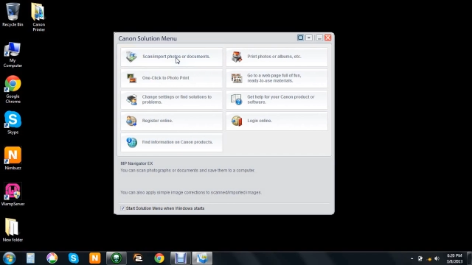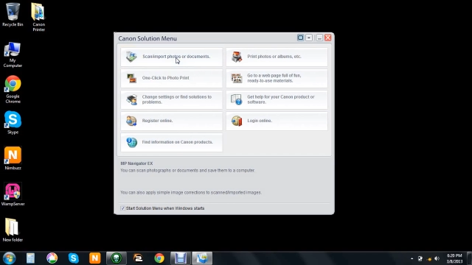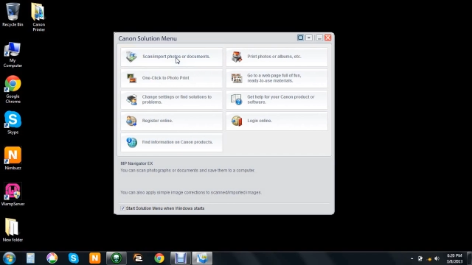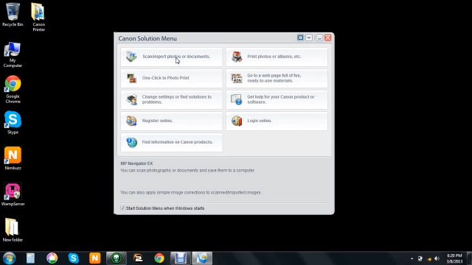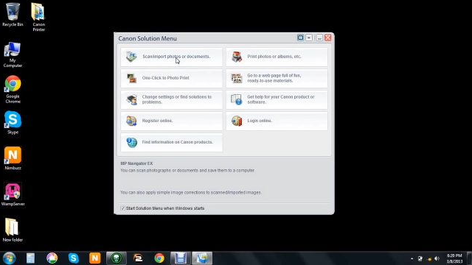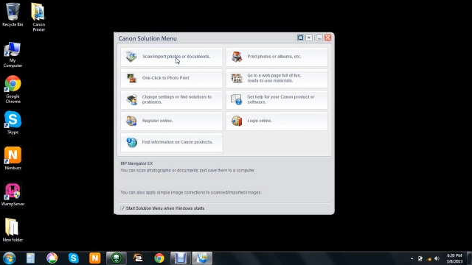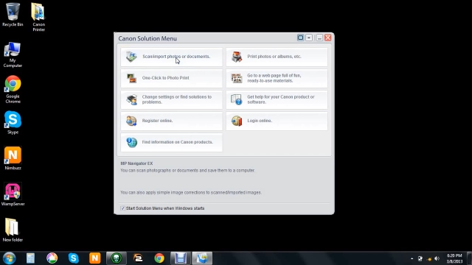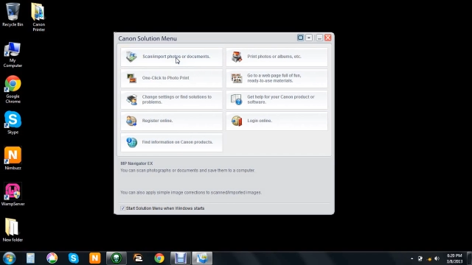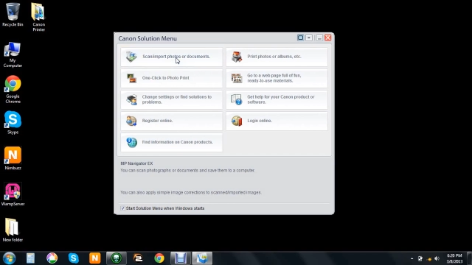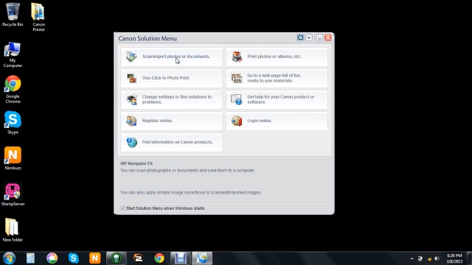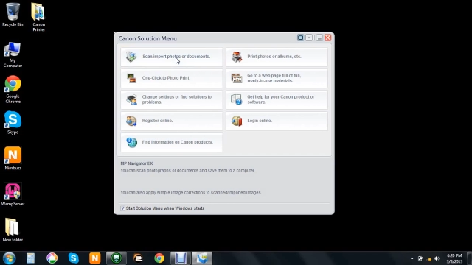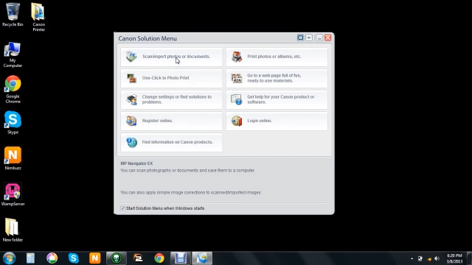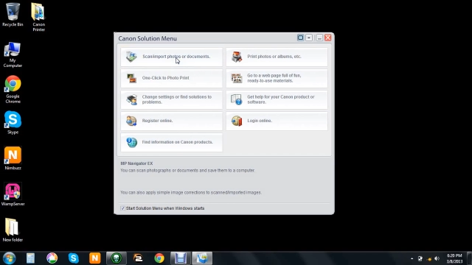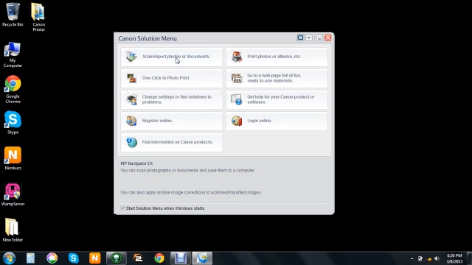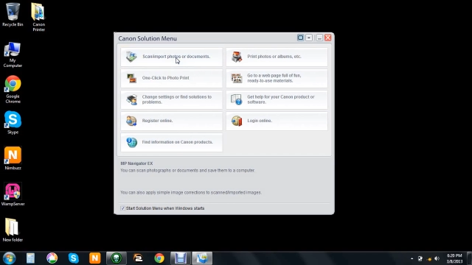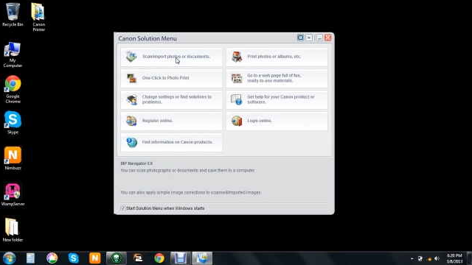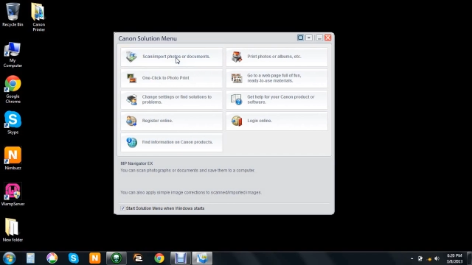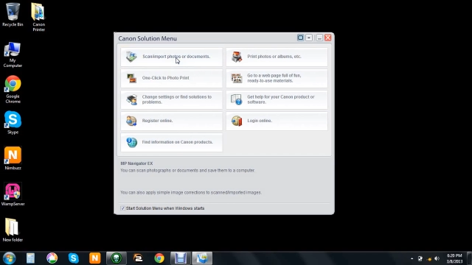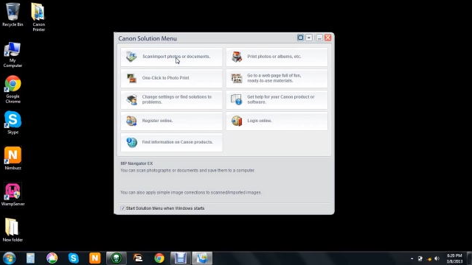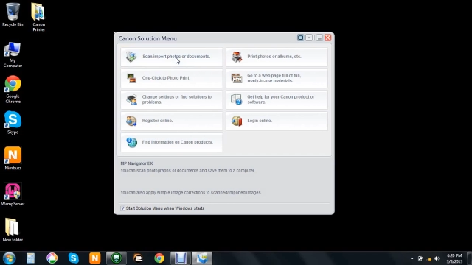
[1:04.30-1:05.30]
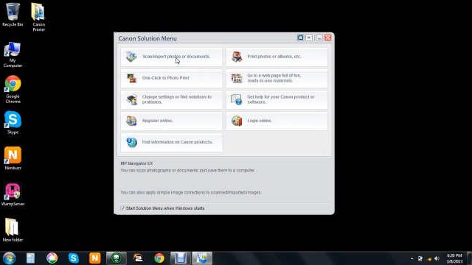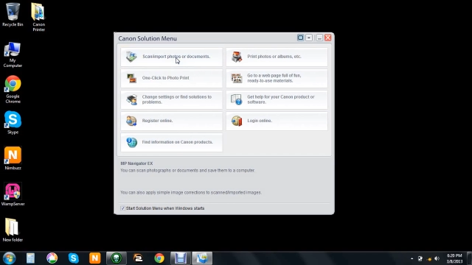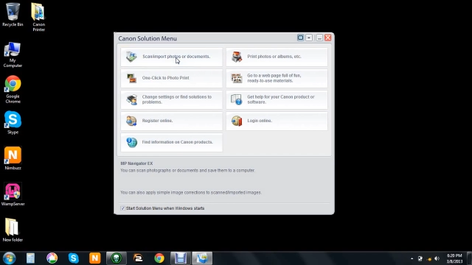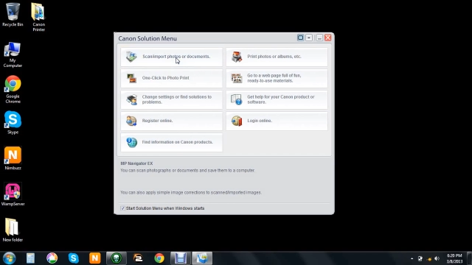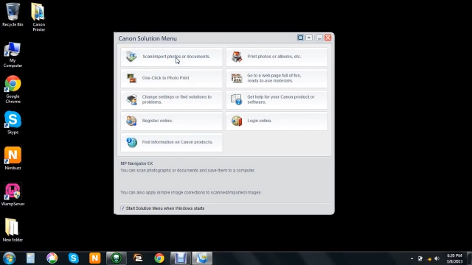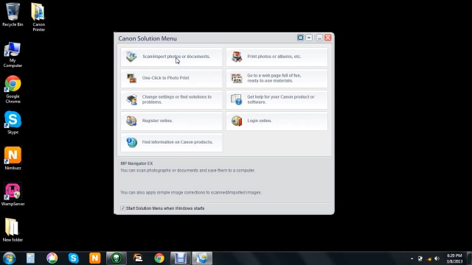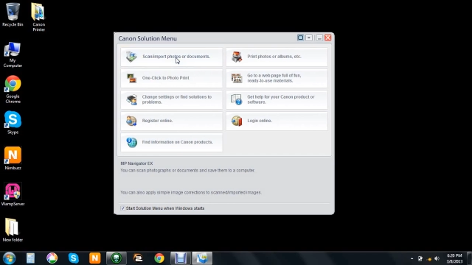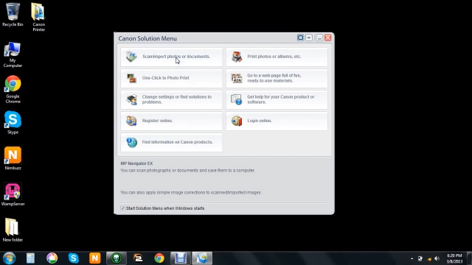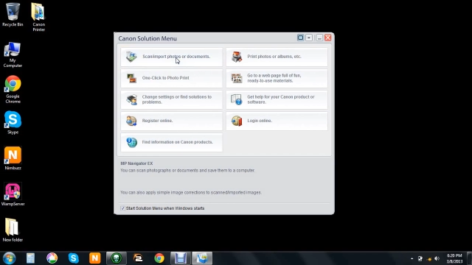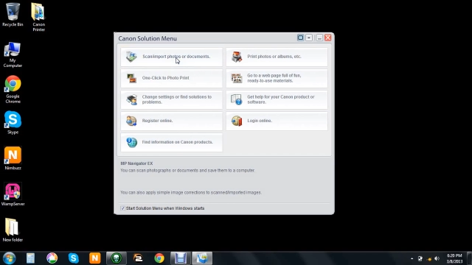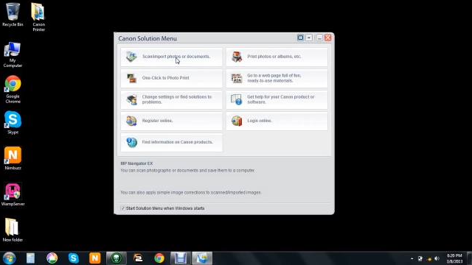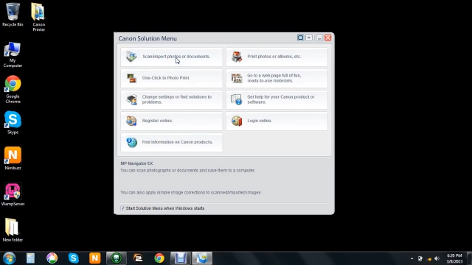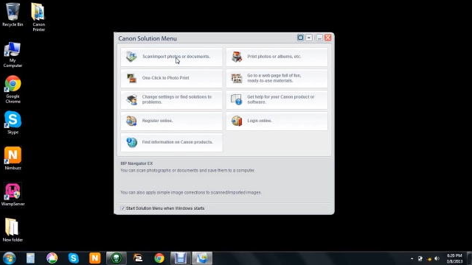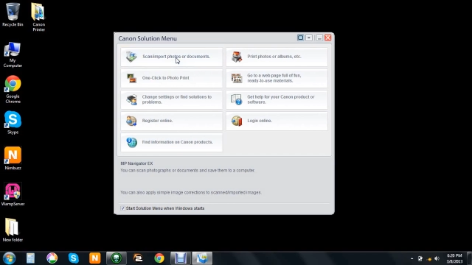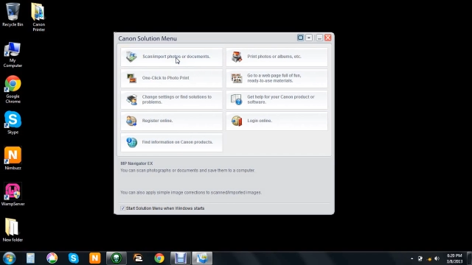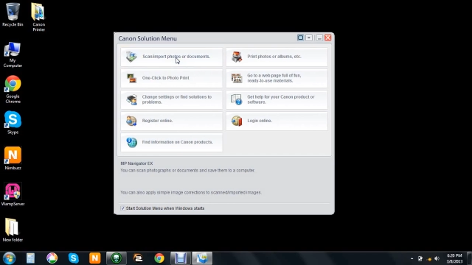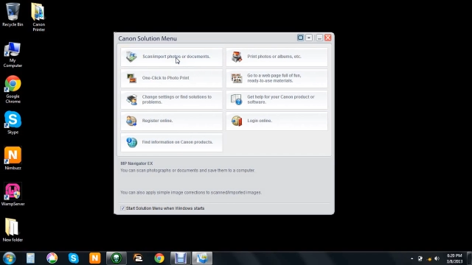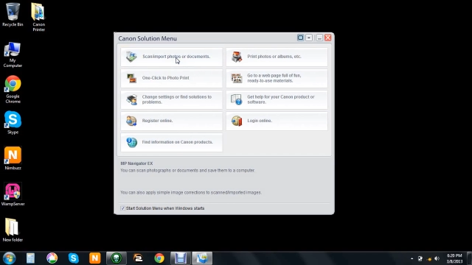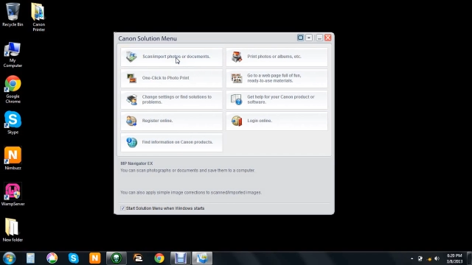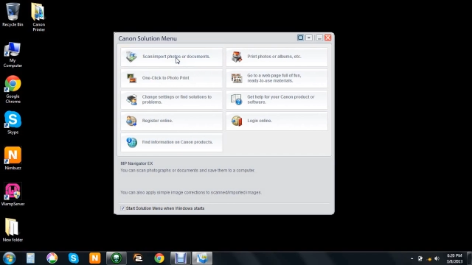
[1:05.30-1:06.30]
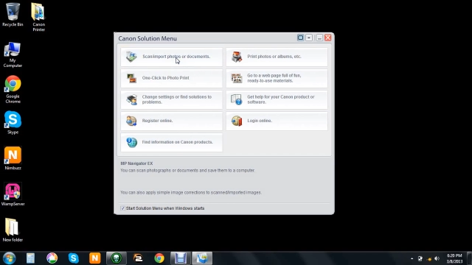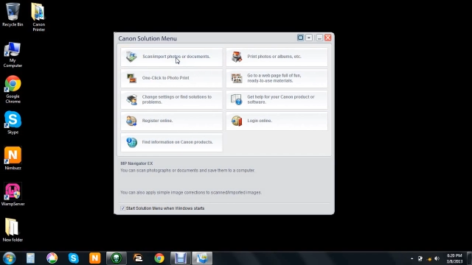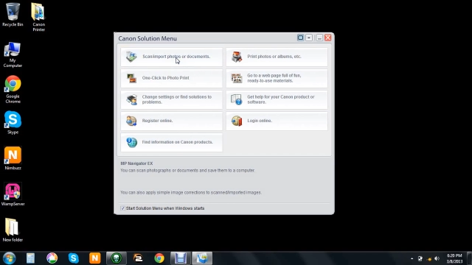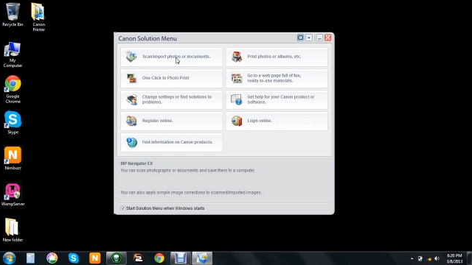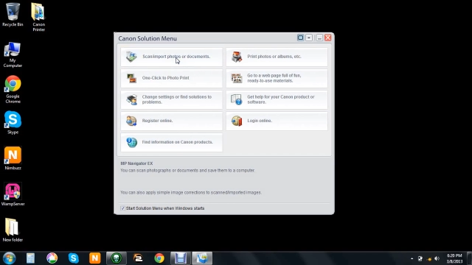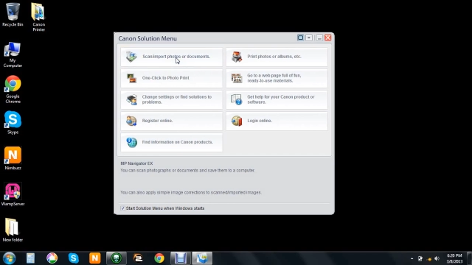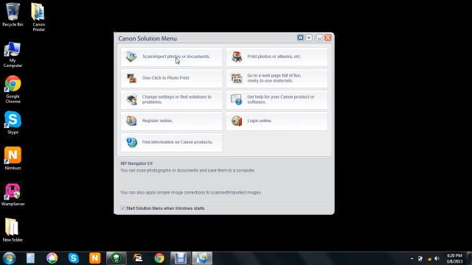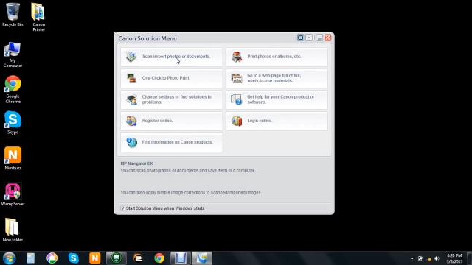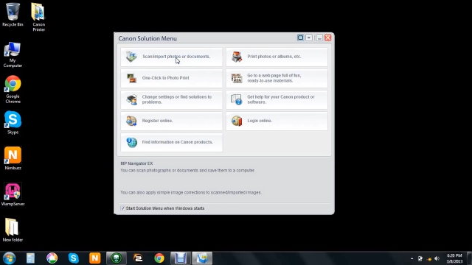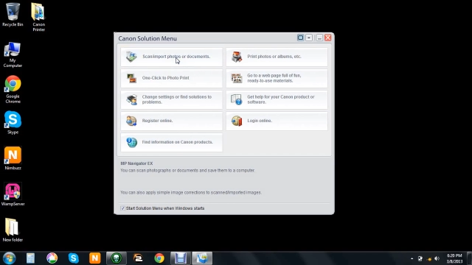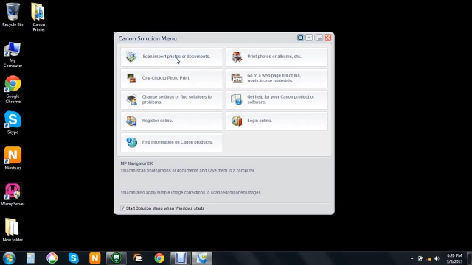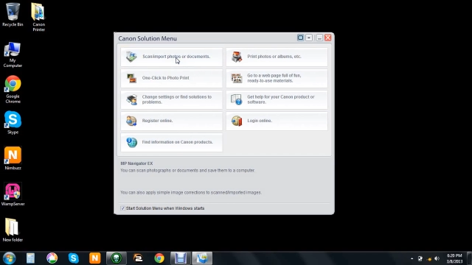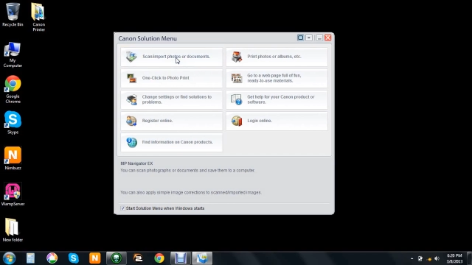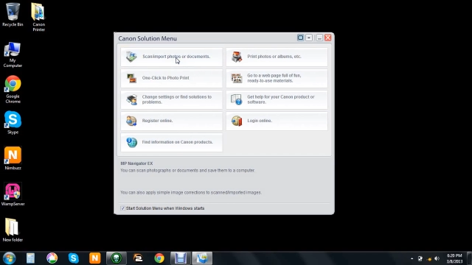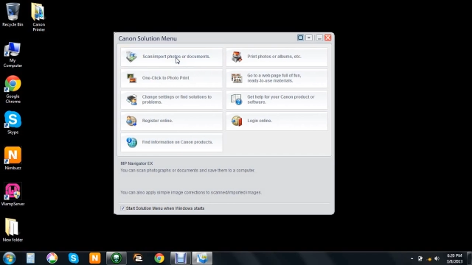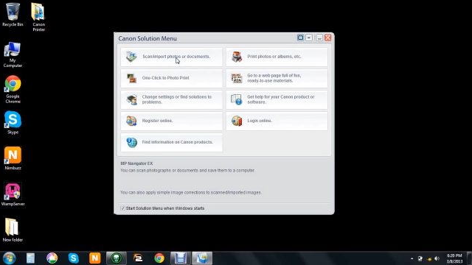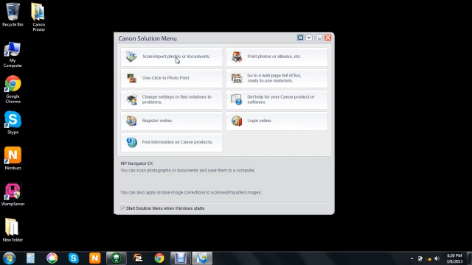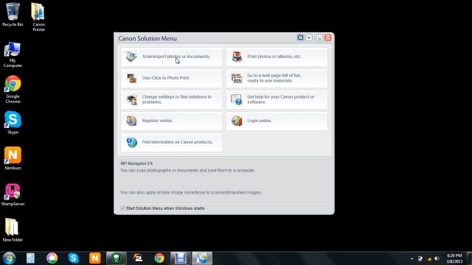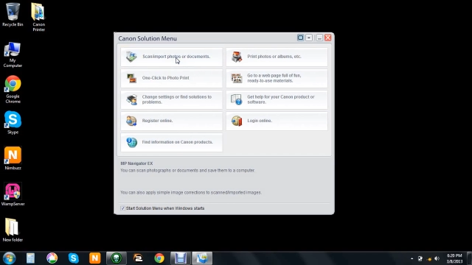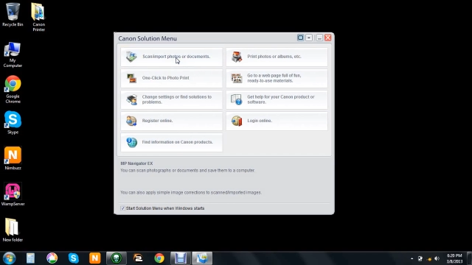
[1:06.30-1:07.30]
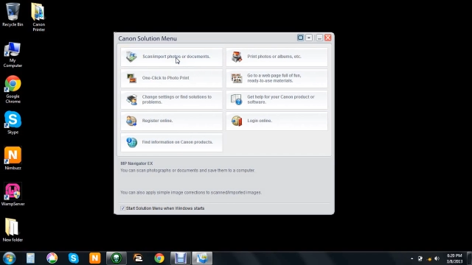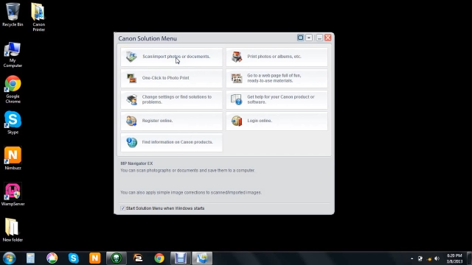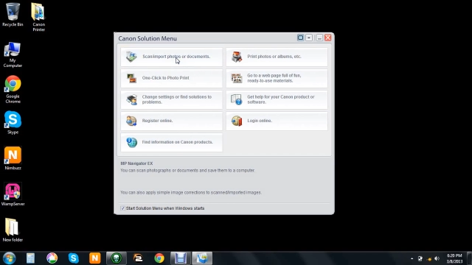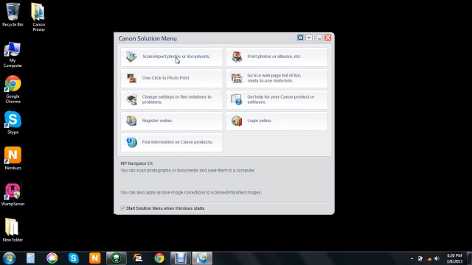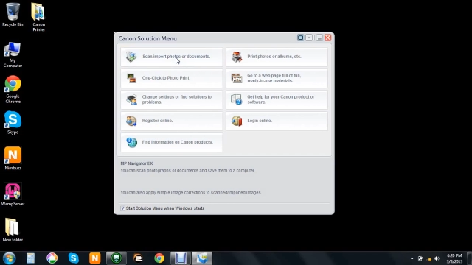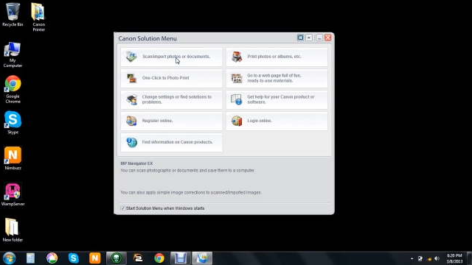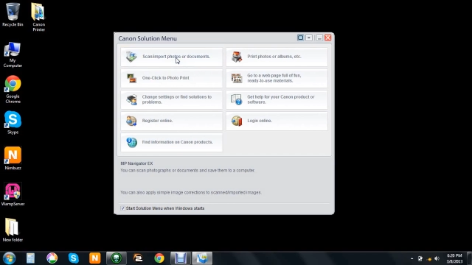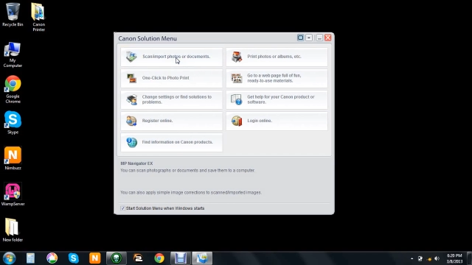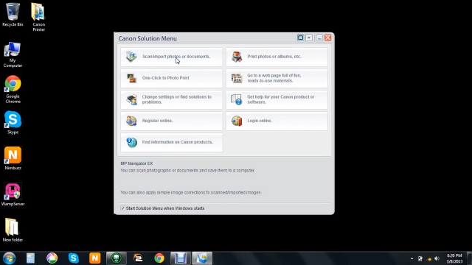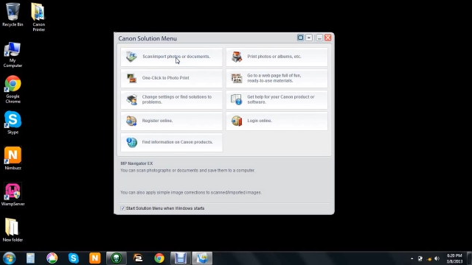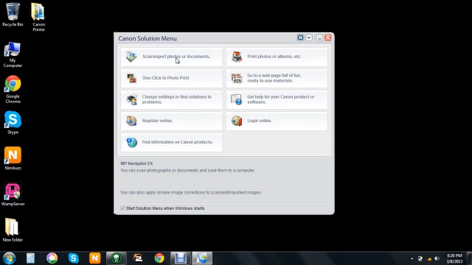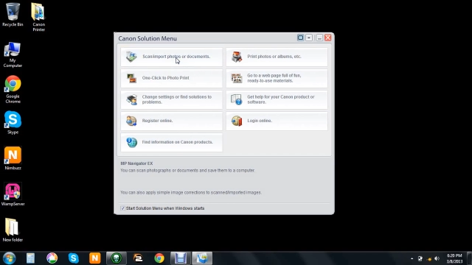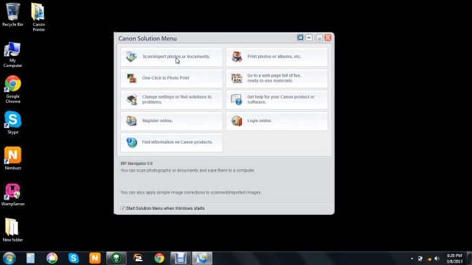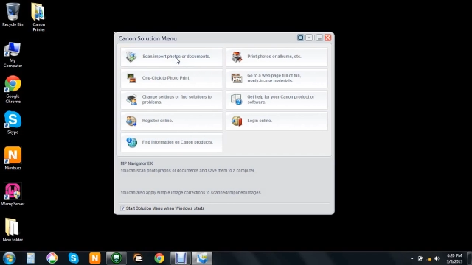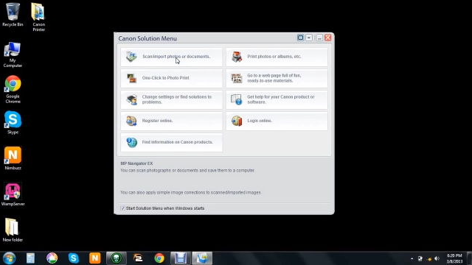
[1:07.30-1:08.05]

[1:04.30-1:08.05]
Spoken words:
[unreadable: no face in view]